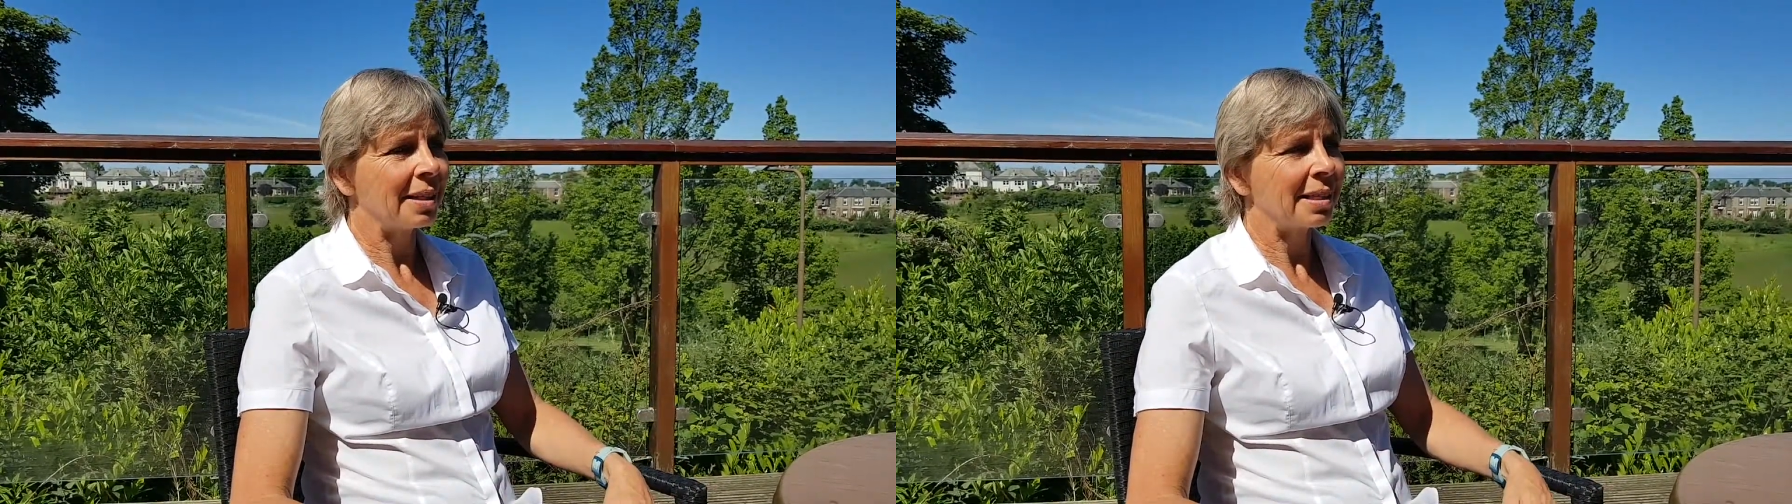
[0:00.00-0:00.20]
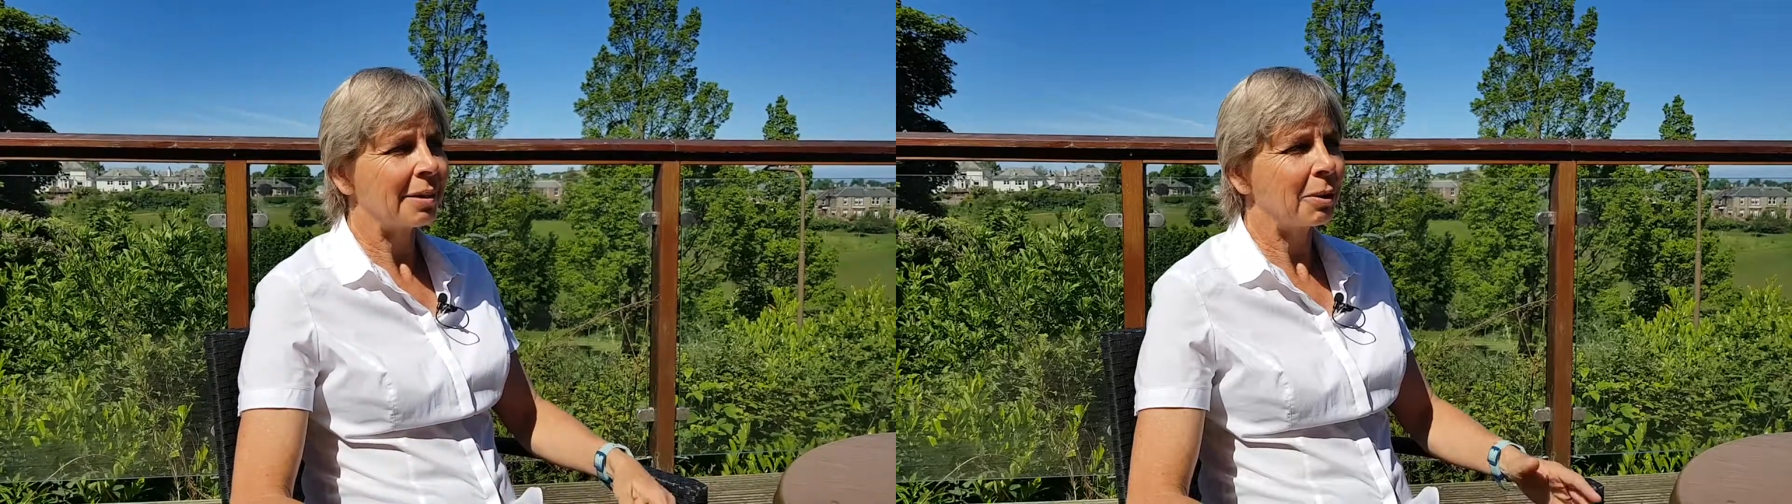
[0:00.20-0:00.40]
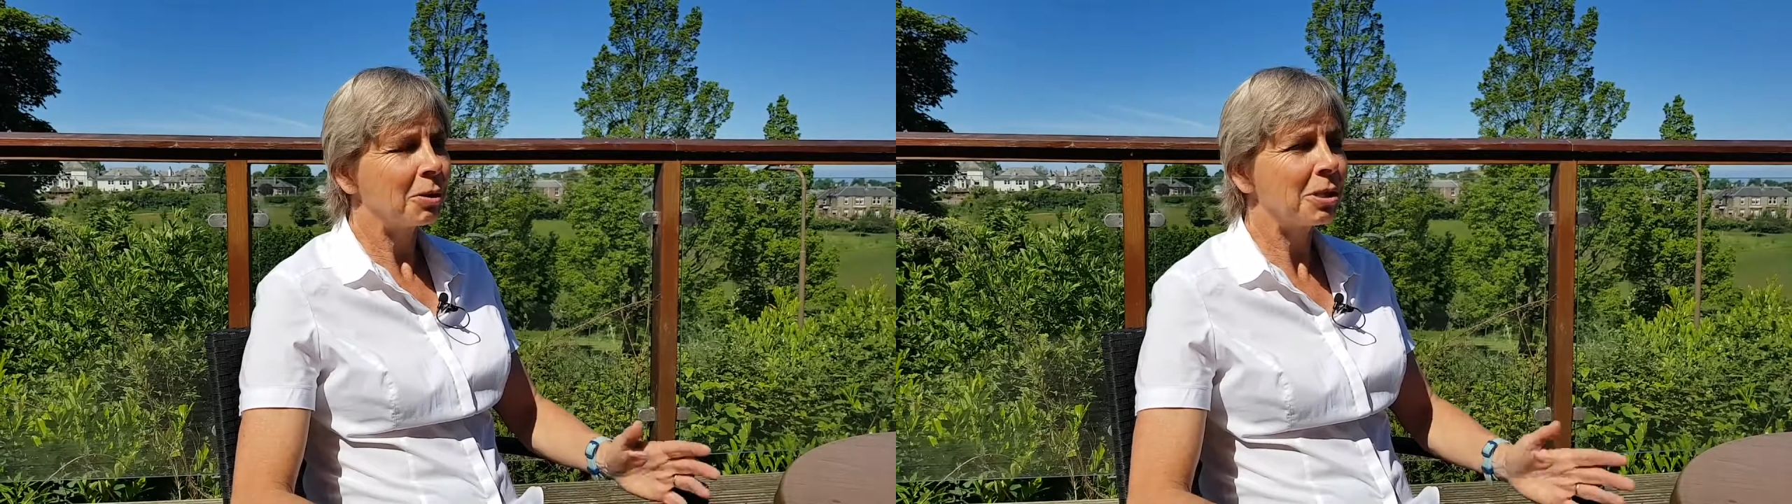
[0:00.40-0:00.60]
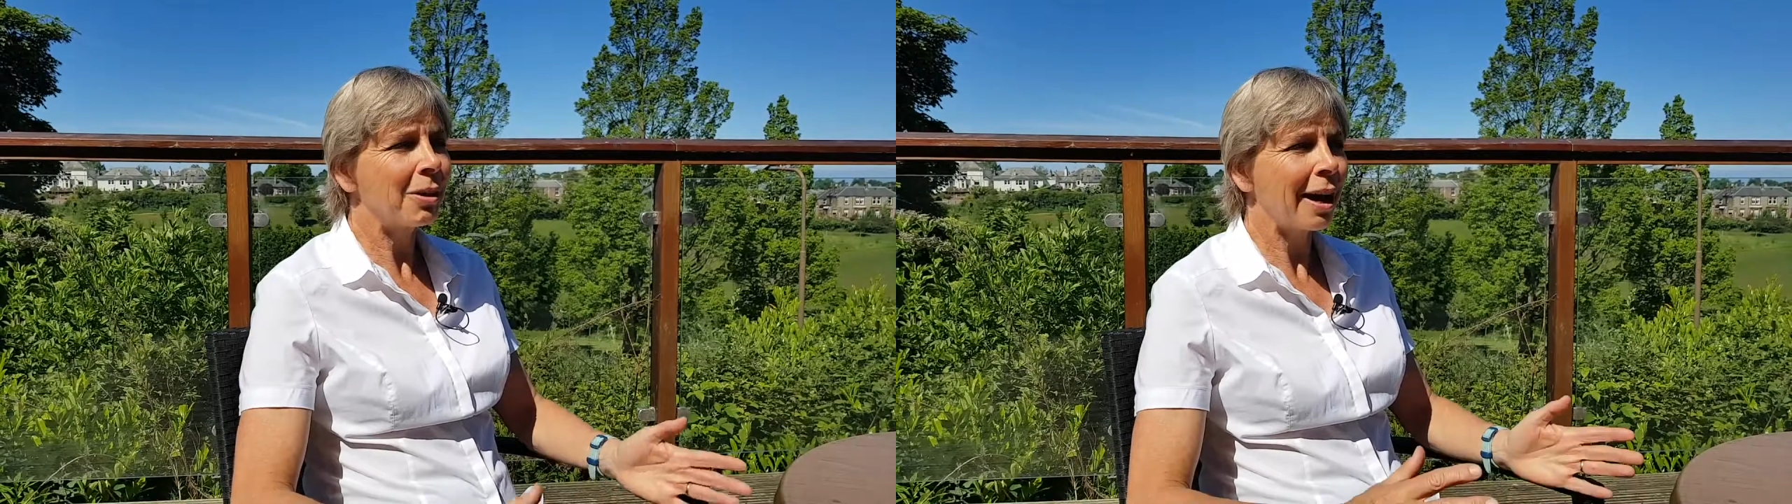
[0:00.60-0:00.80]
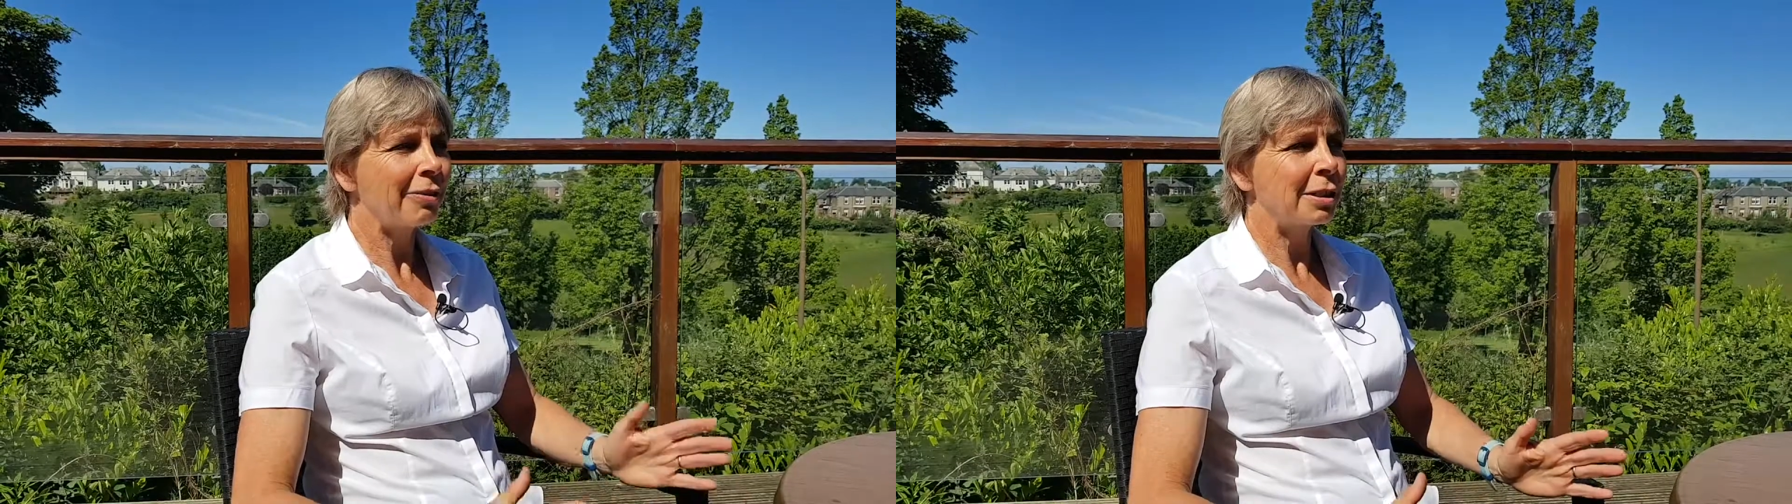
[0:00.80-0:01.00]
So we also
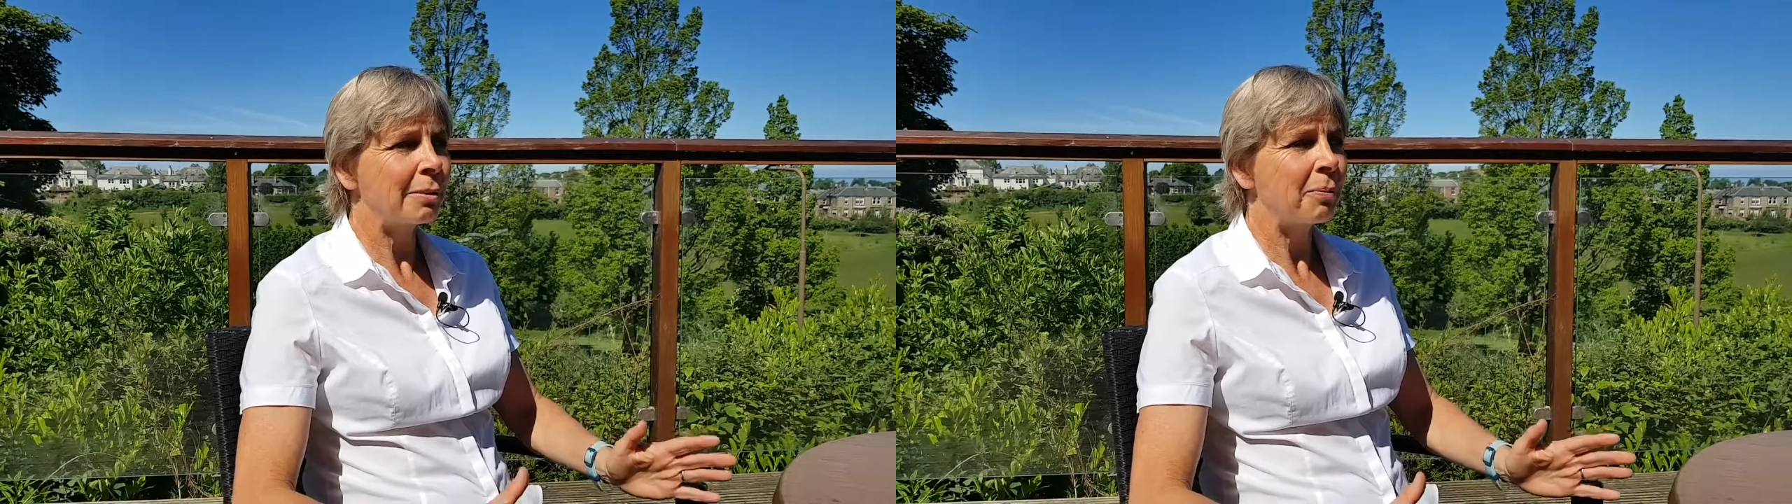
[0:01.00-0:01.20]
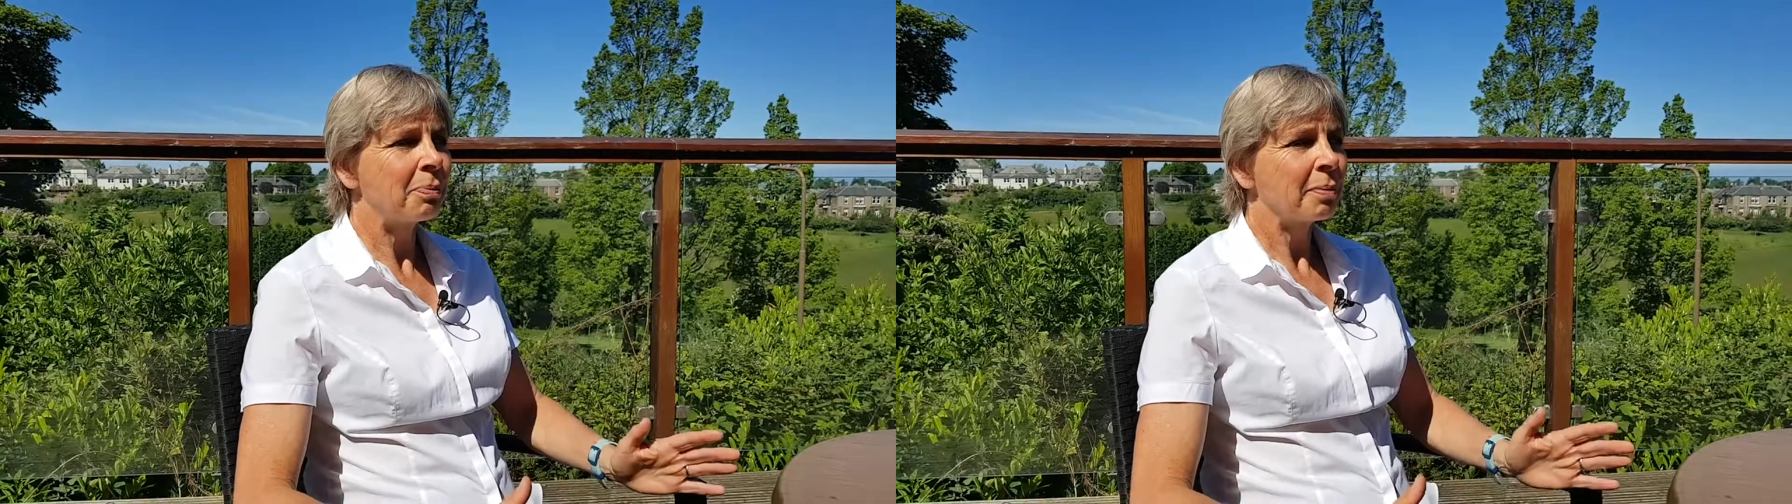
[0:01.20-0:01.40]
have to